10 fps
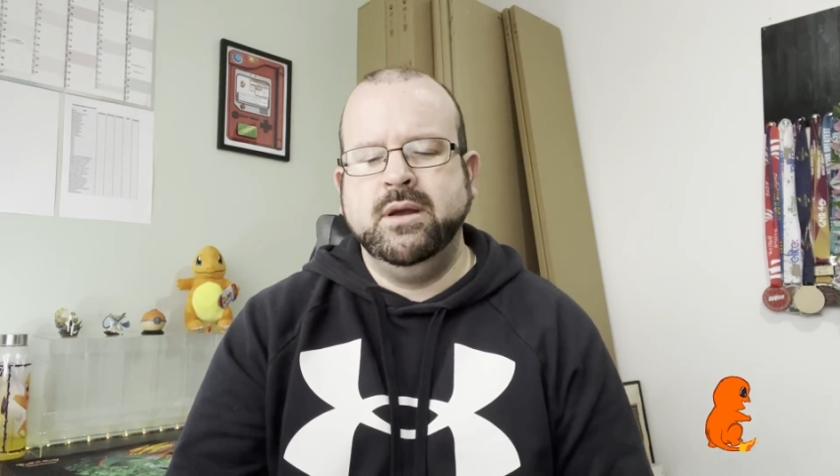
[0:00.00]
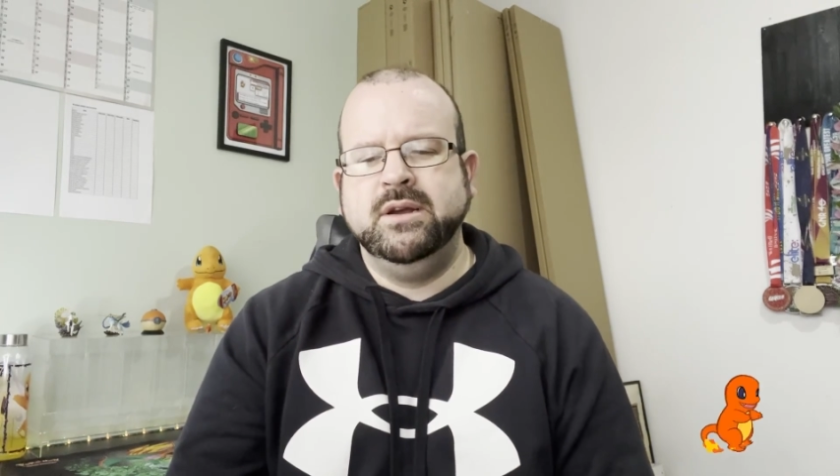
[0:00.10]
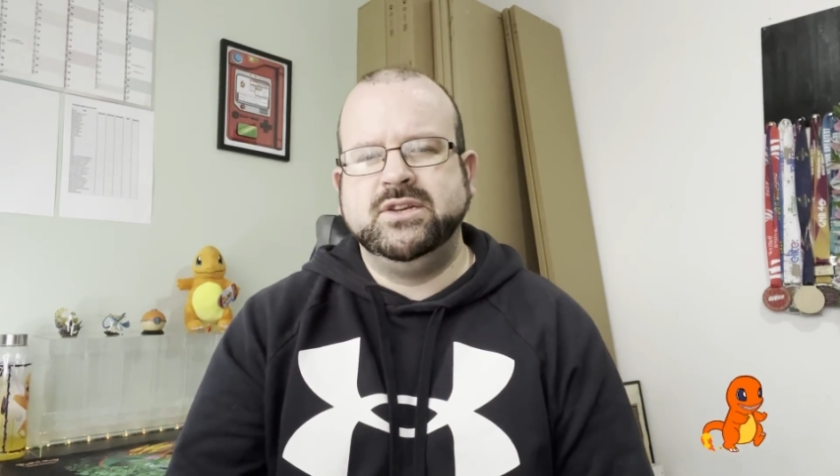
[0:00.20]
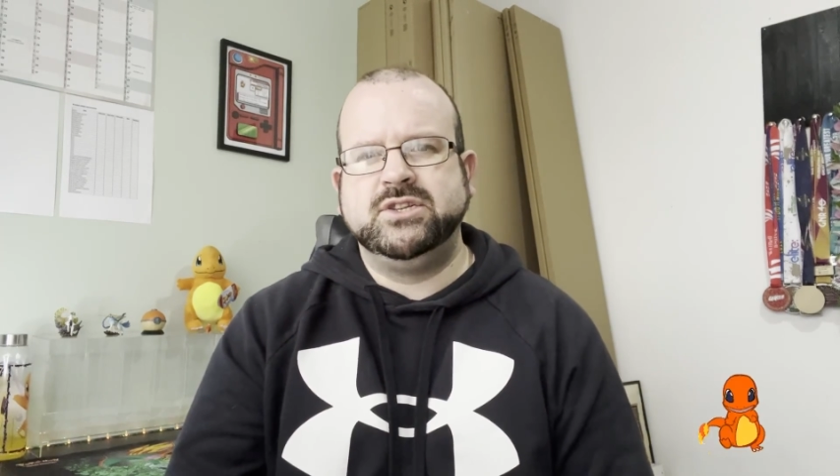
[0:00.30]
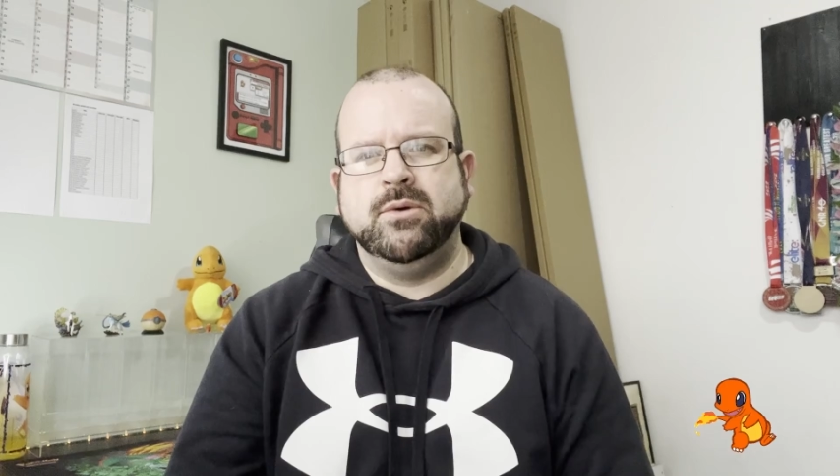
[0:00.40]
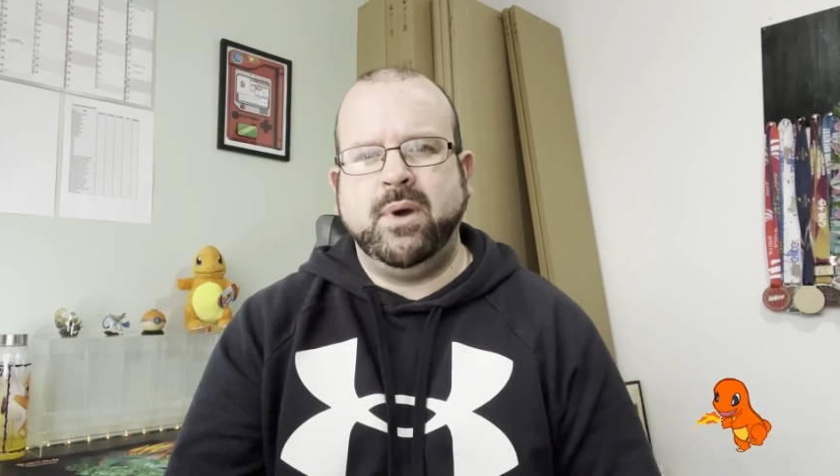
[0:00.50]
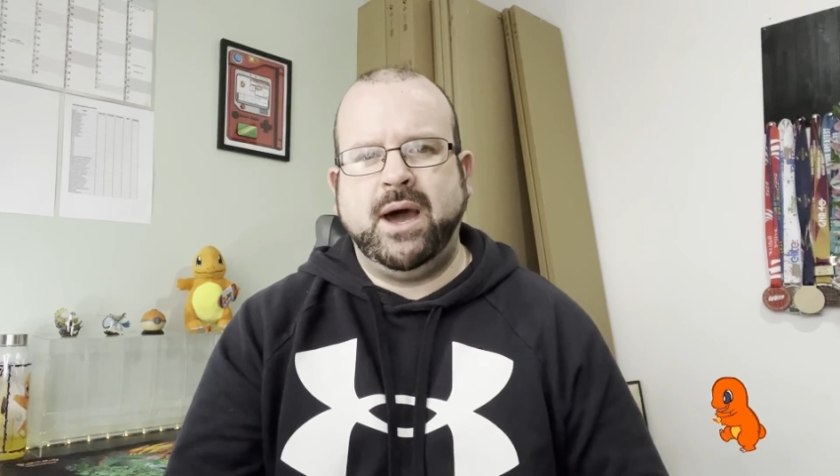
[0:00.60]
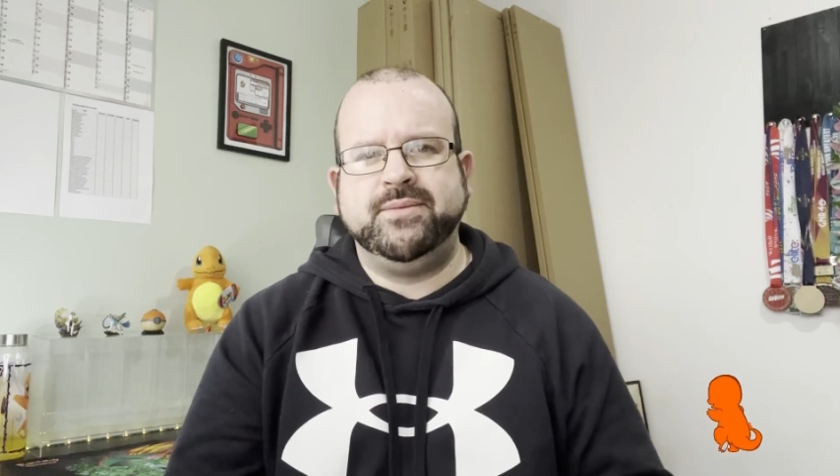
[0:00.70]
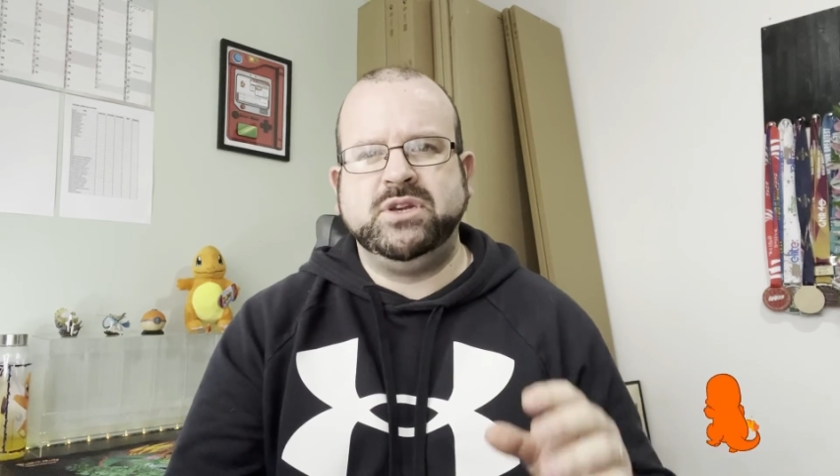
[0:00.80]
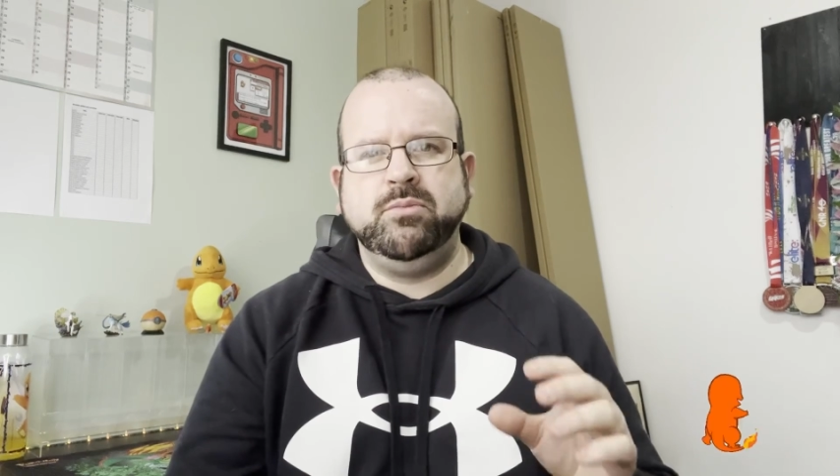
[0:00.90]
Some
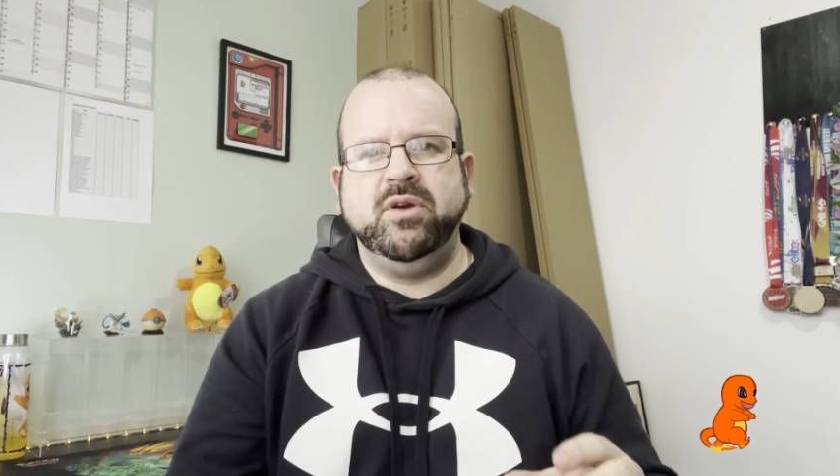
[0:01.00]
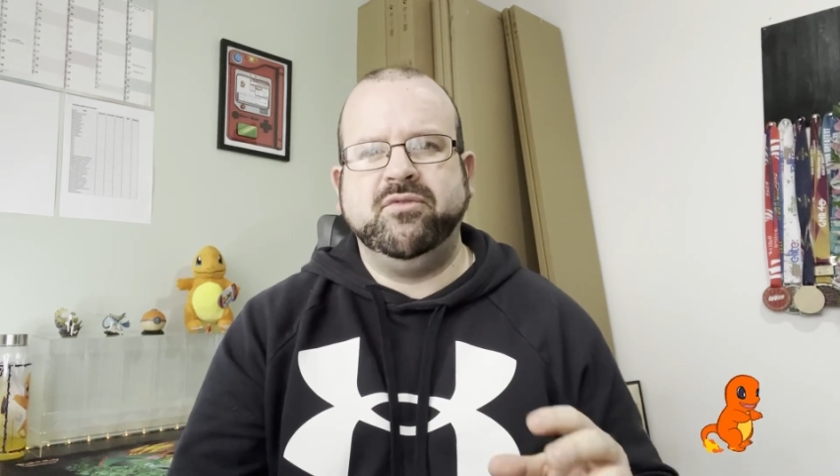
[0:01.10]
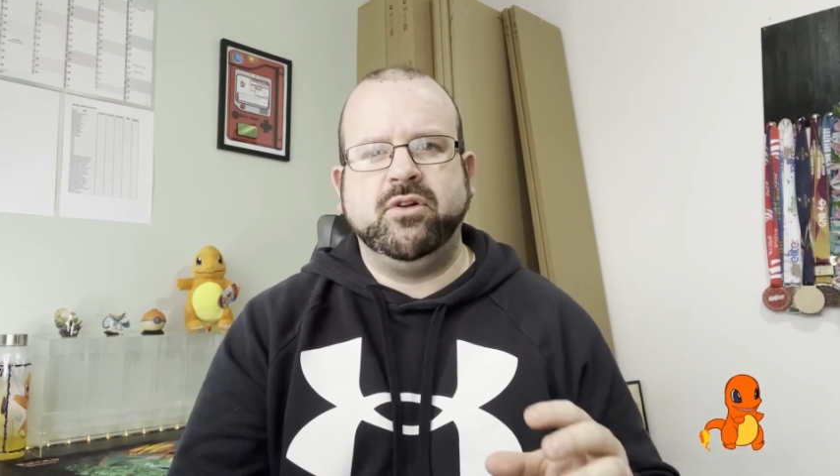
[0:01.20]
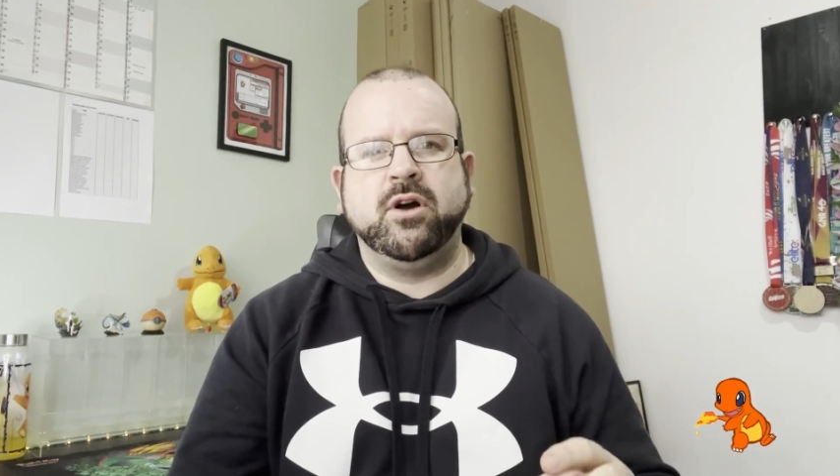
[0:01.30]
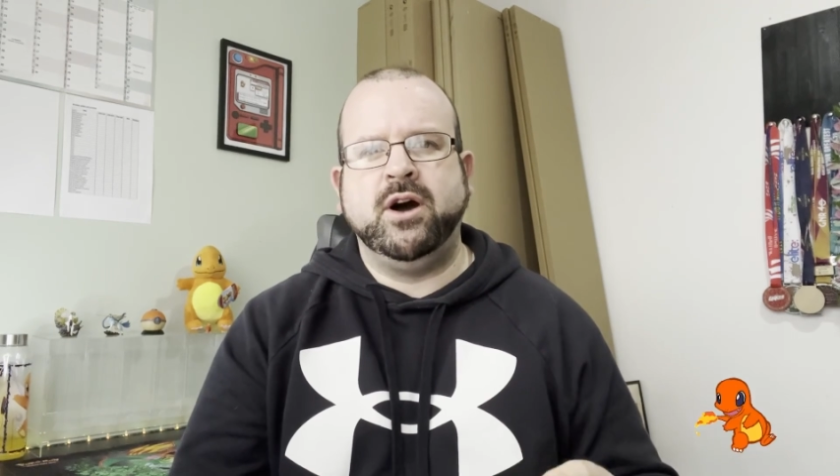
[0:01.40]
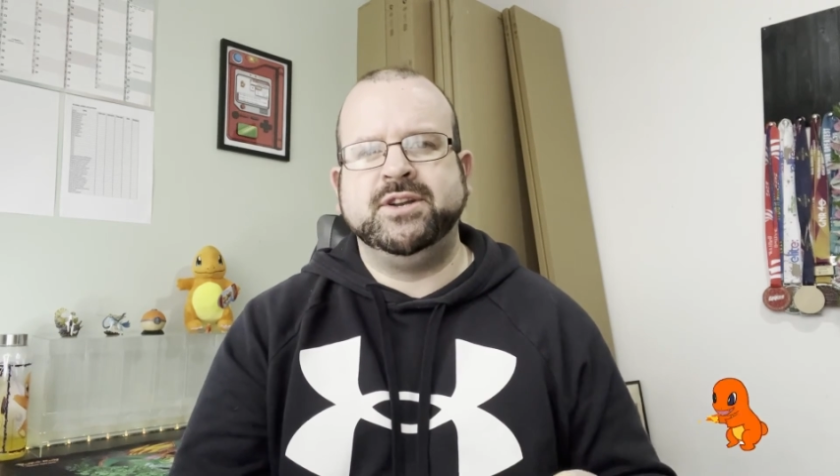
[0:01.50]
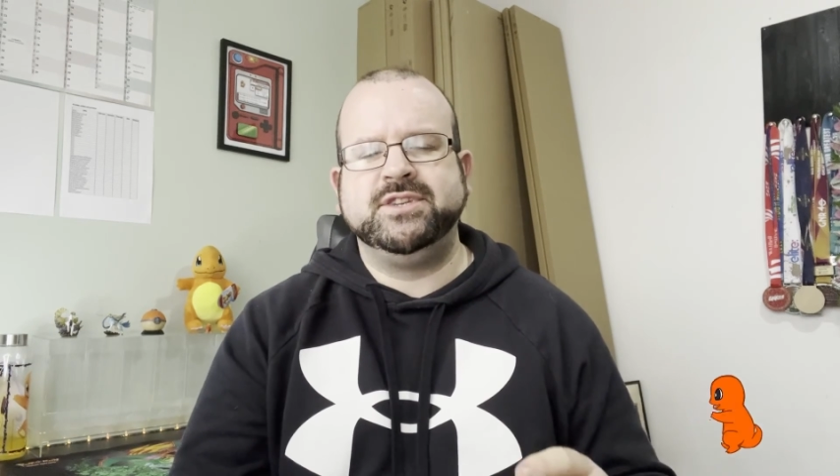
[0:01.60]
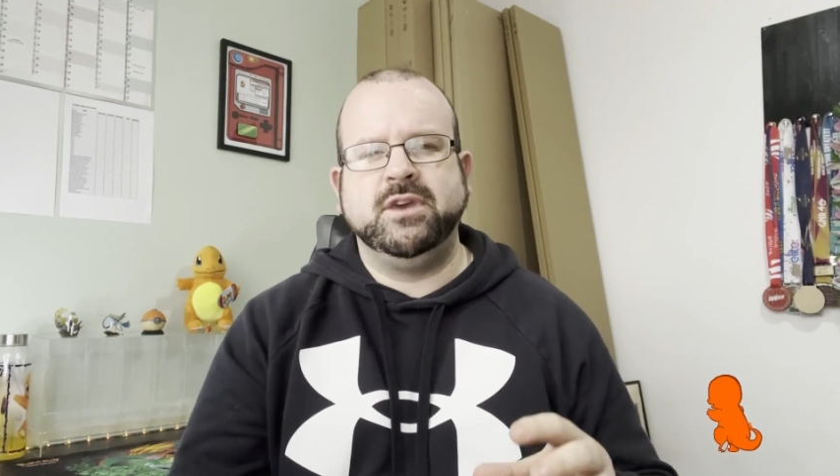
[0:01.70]
absolutely beautiful cards.